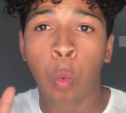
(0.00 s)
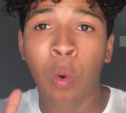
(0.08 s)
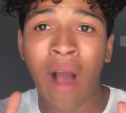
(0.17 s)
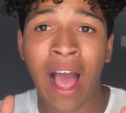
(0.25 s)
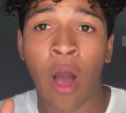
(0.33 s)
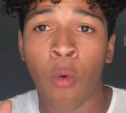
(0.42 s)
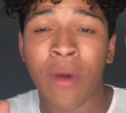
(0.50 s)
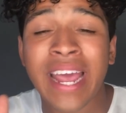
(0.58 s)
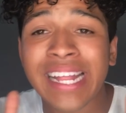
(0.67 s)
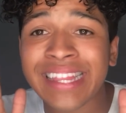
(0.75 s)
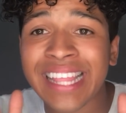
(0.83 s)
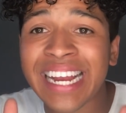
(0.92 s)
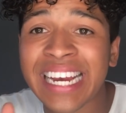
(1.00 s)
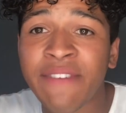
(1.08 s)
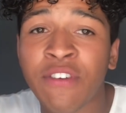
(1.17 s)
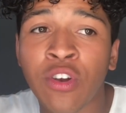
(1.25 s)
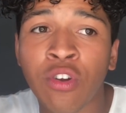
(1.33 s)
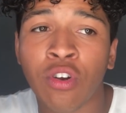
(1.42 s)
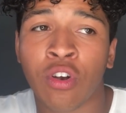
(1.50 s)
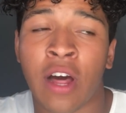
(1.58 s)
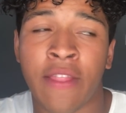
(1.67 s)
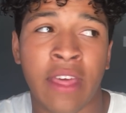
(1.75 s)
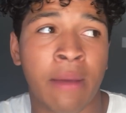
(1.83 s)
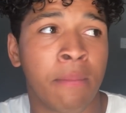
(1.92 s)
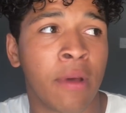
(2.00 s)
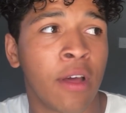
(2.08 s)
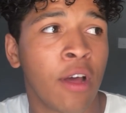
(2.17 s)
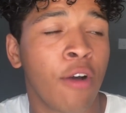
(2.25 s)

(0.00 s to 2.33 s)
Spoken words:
Wow, it didn't even look like them.